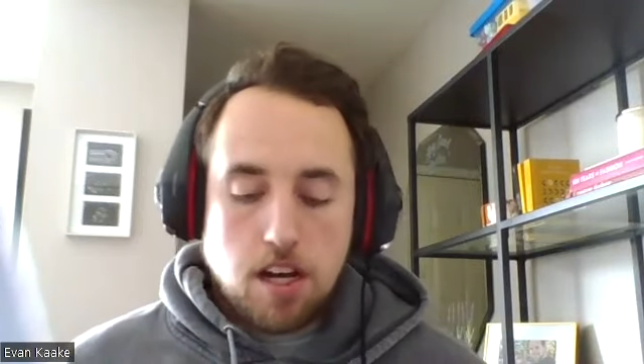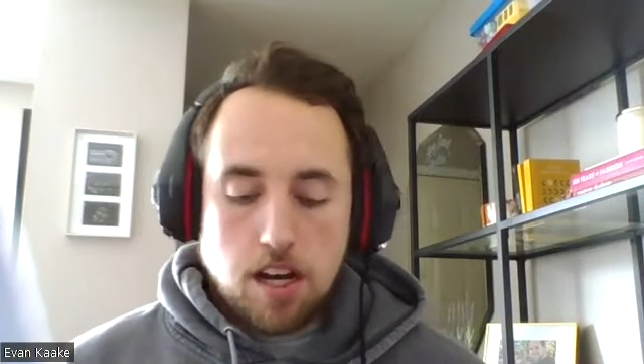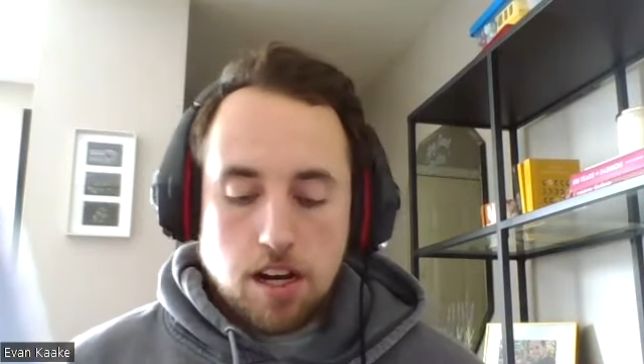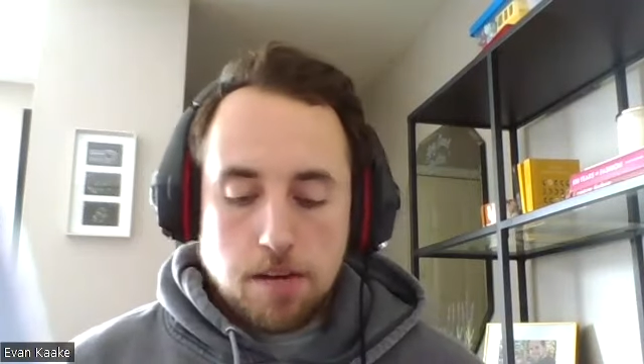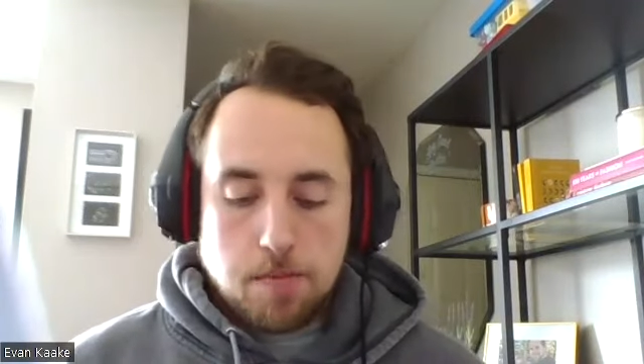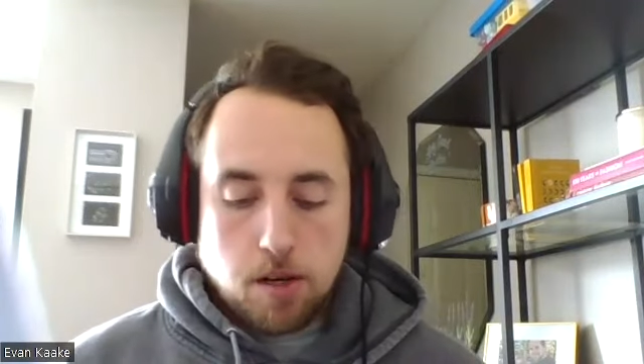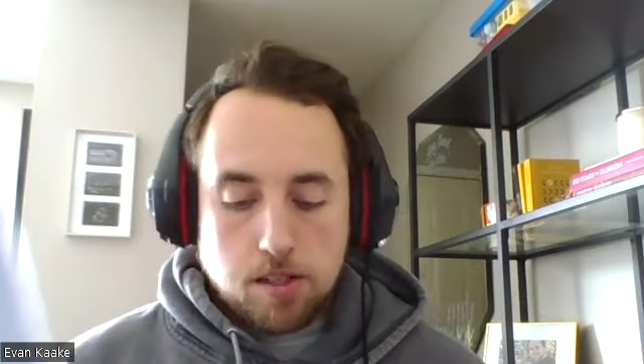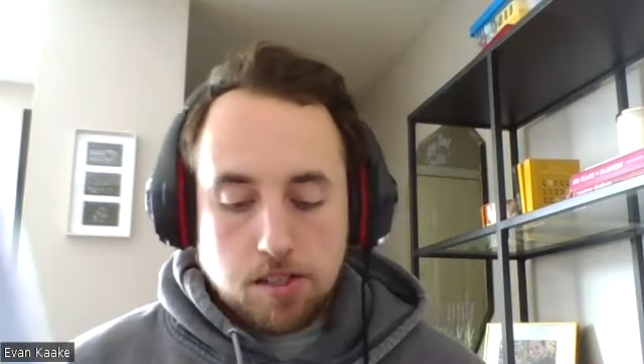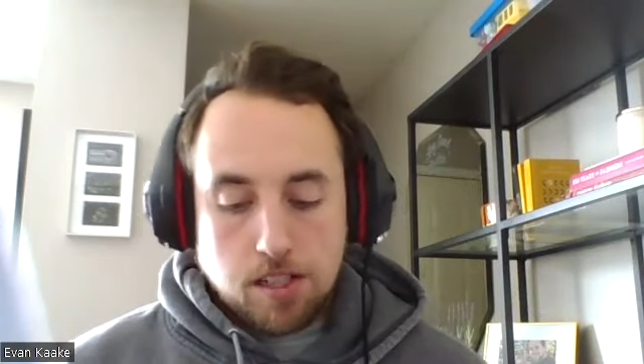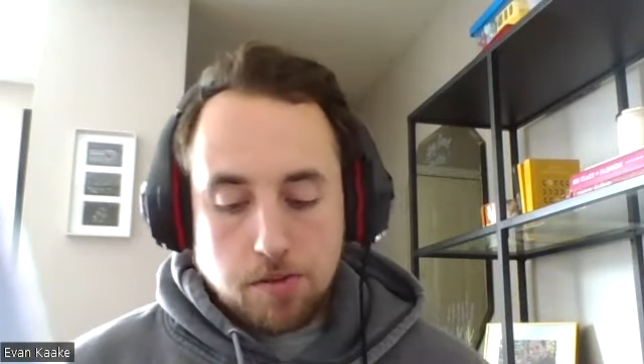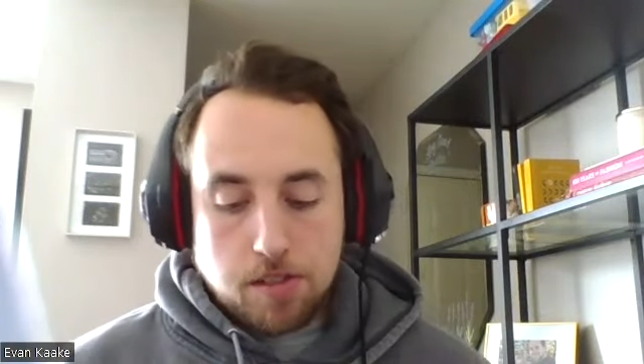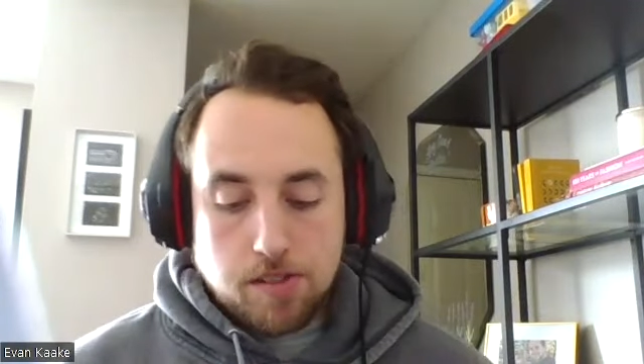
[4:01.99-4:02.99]
Also
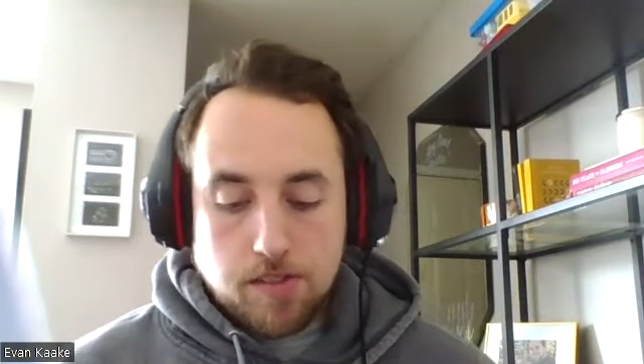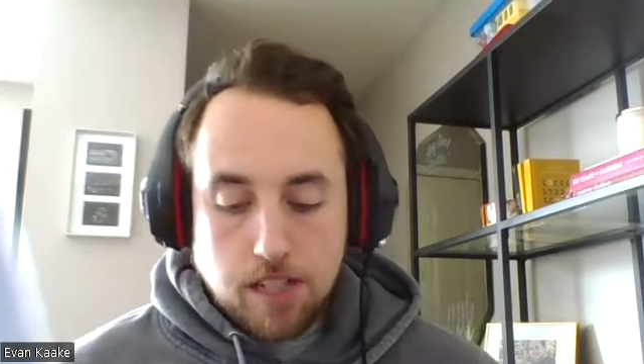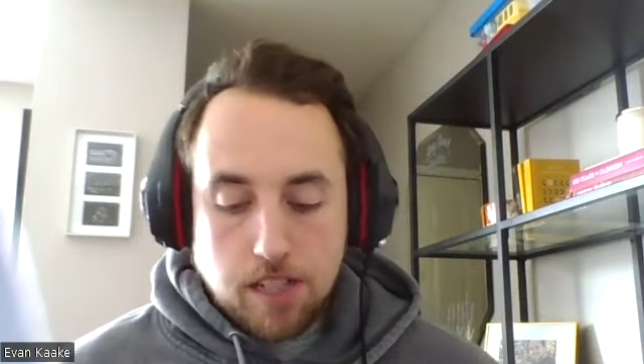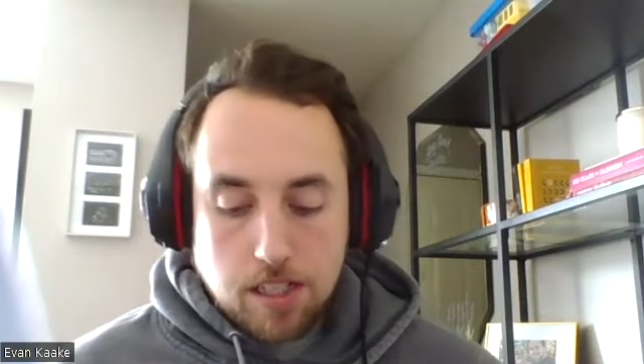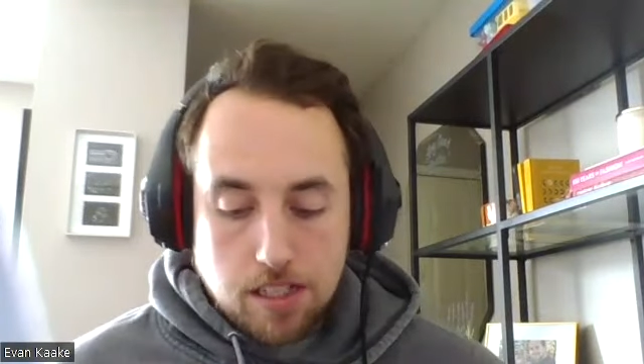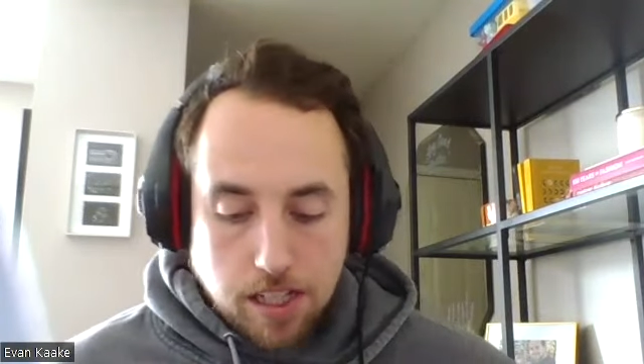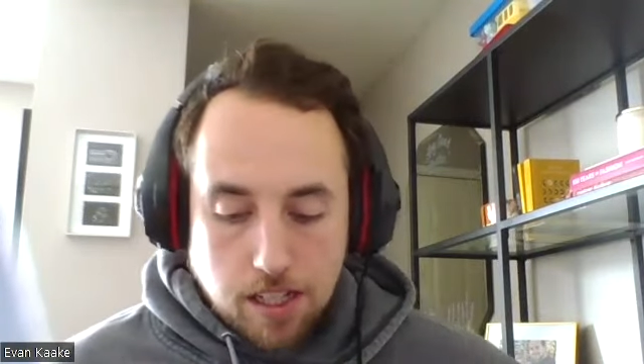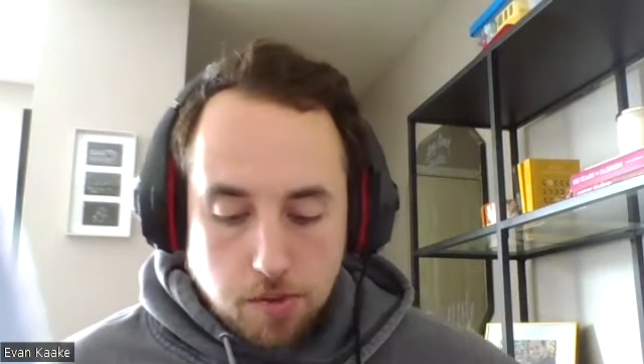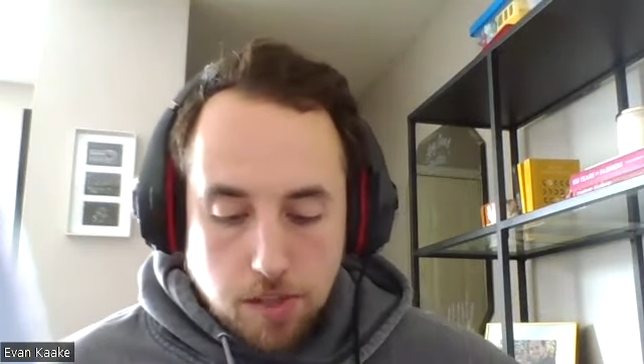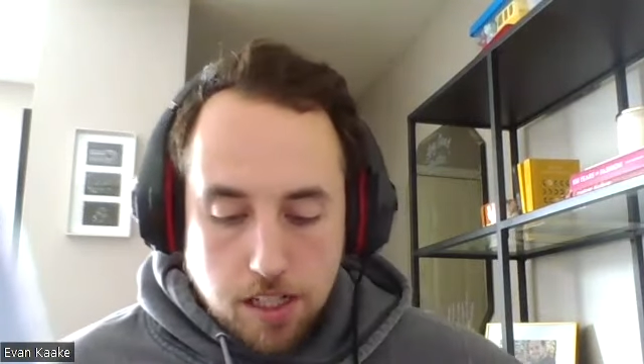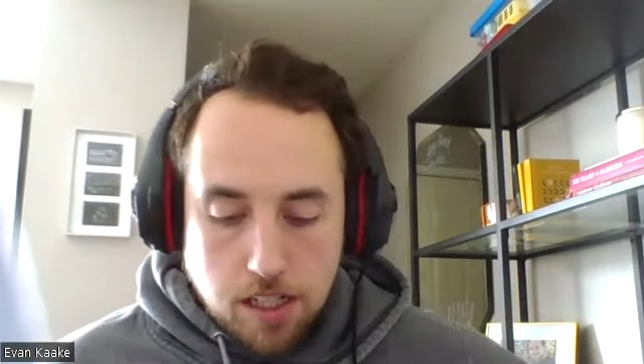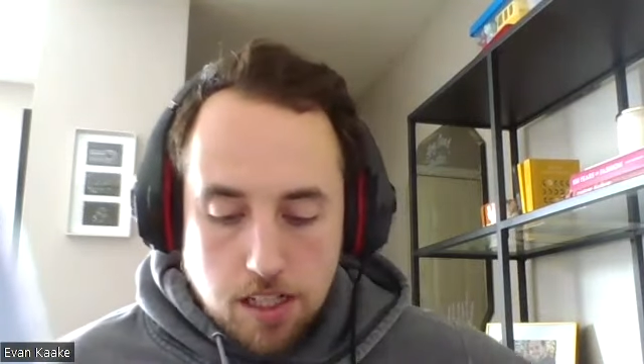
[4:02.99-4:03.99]
get rid of that psychic
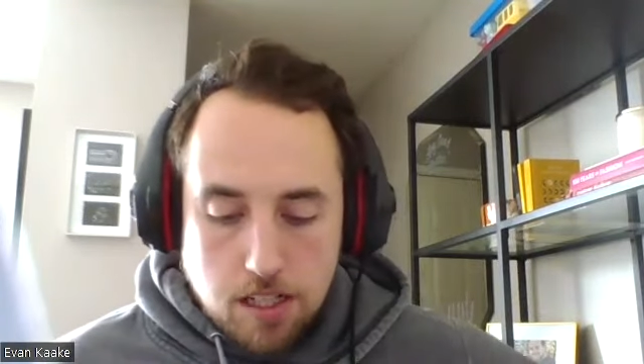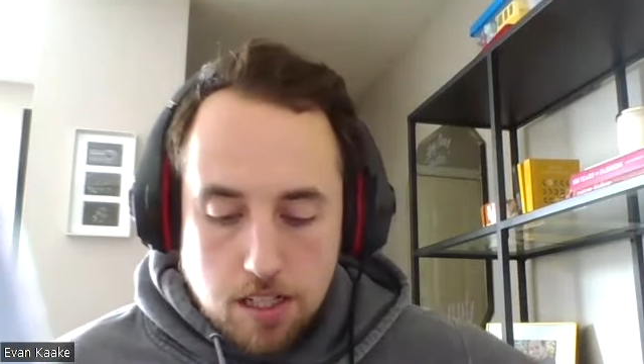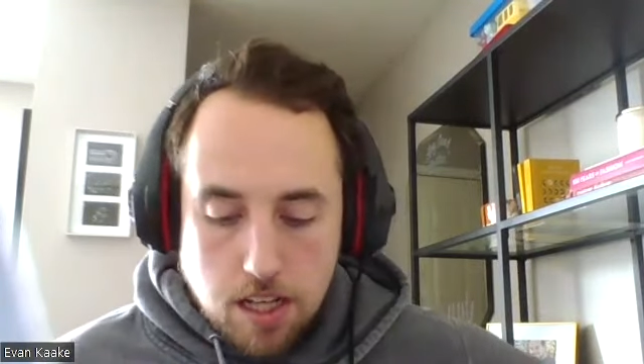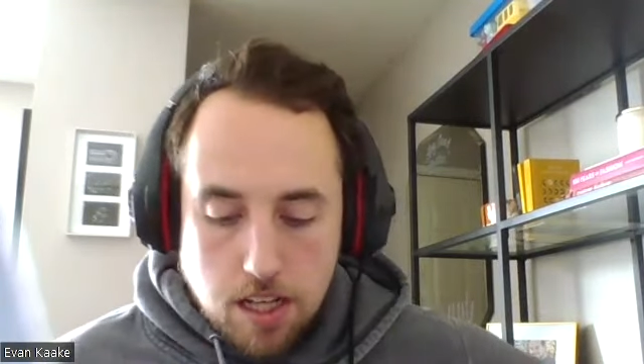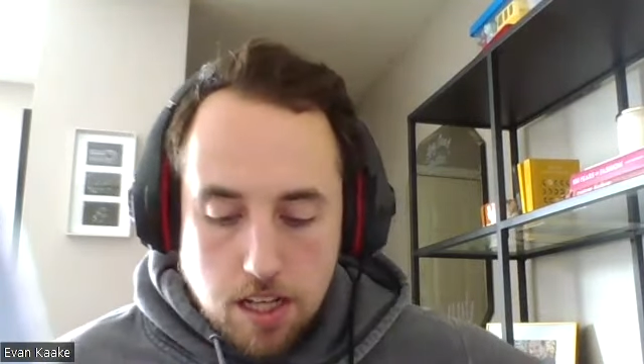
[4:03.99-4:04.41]
weakness.